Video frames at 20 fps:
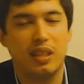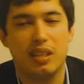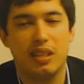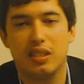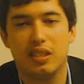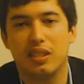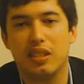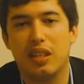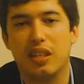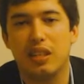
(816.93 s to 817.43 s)

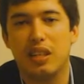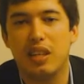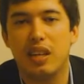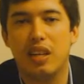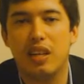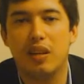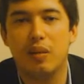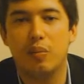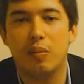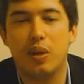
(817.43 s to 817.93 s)
as I said,
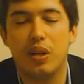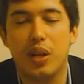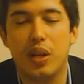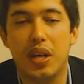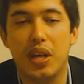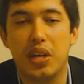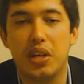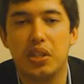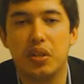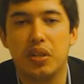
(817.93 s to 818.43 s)
in
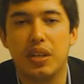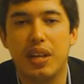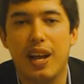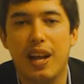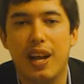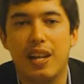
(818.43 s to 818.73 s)
Malaysia and